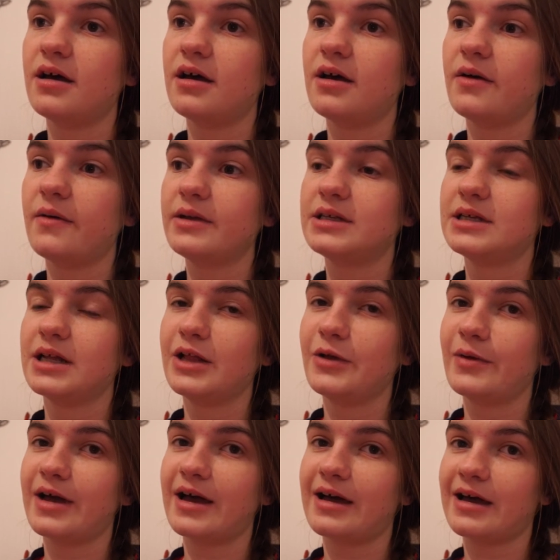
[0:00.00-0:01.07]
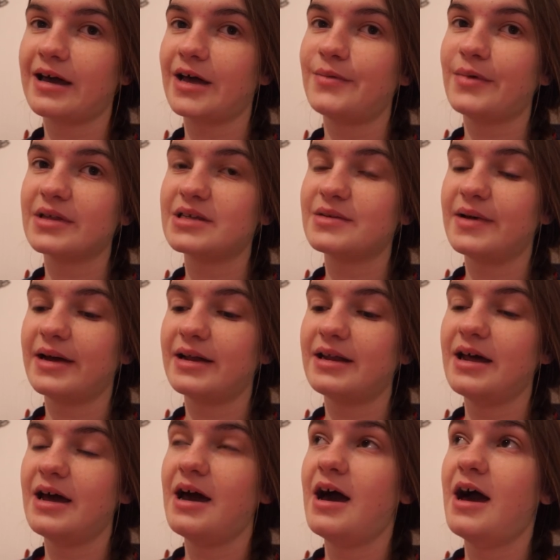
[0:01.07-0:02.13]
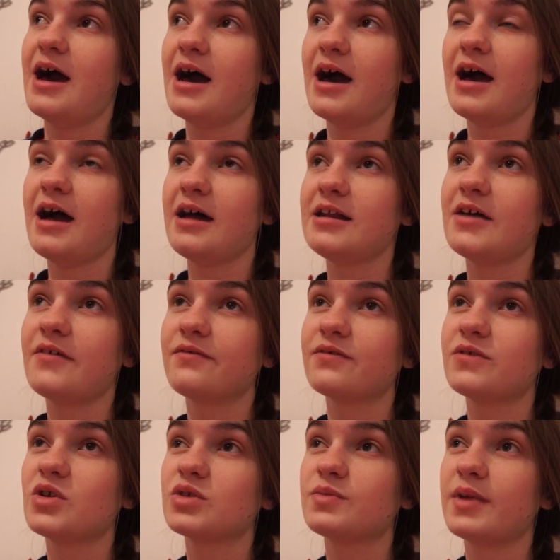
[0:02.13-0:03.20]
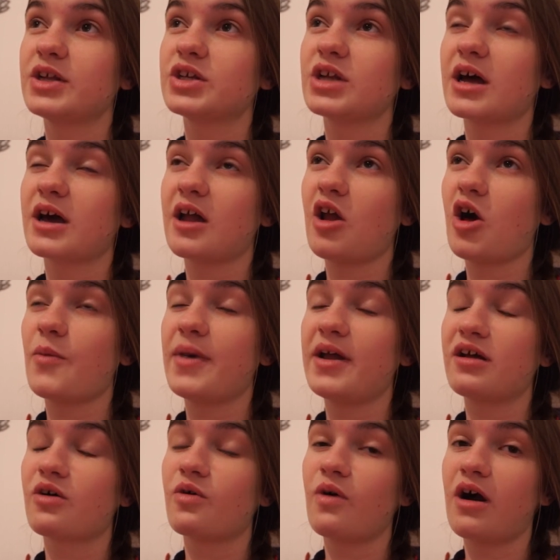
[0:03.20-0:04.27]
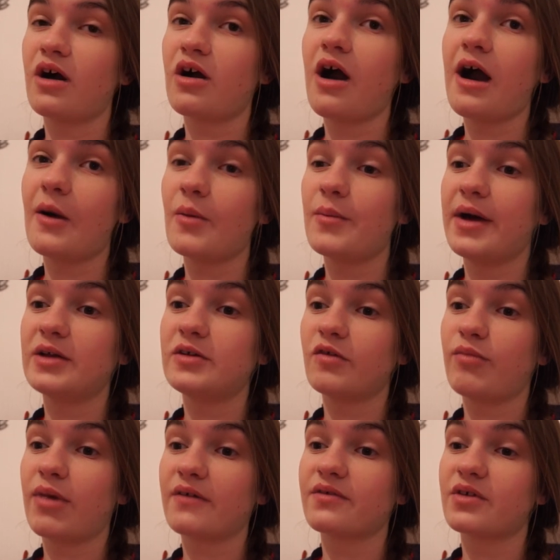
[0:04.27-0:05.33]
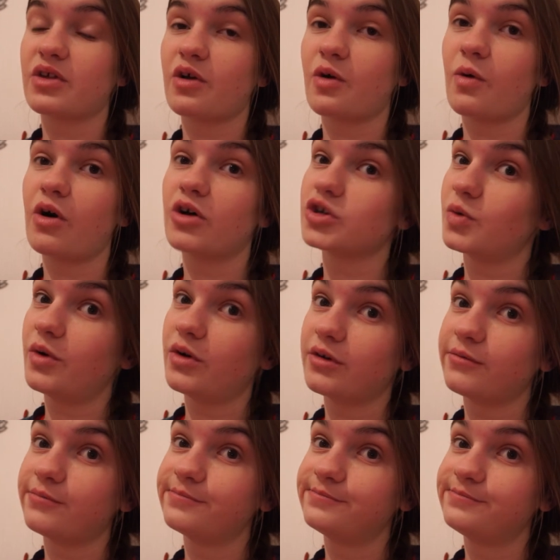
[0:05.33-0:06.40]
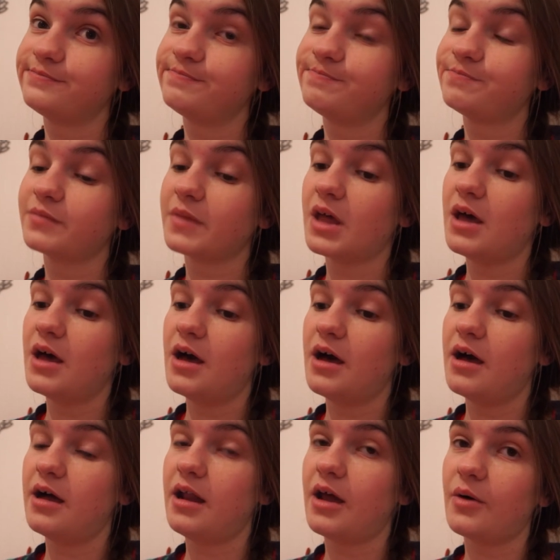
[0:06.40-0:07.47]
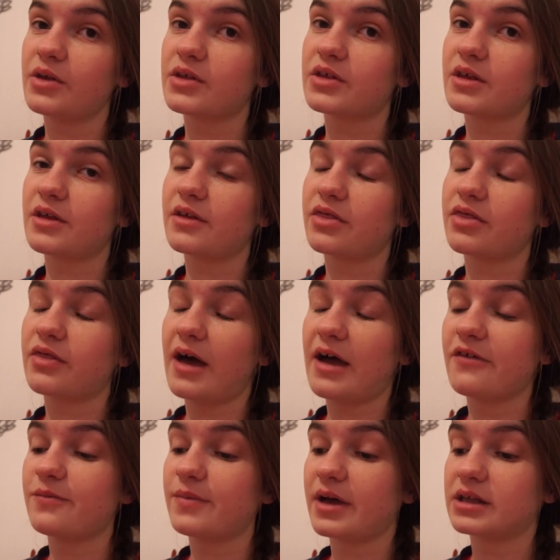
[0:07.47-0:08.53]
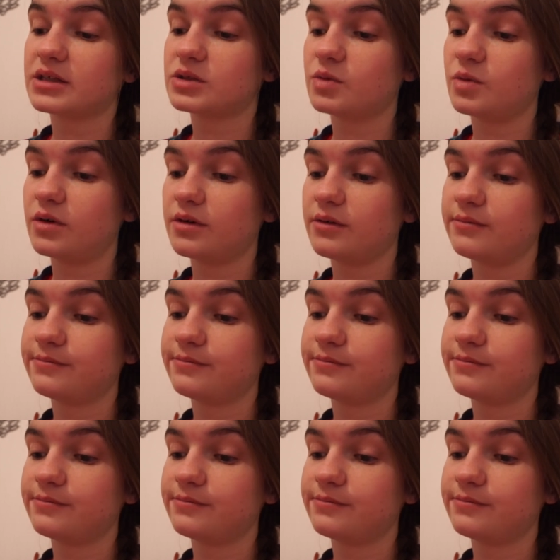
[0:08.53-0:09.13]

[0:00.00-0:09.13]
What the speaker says: I went to the loo again, came back to bed, and I got out of bed for breakfast at 1:15. And now it's 1:05.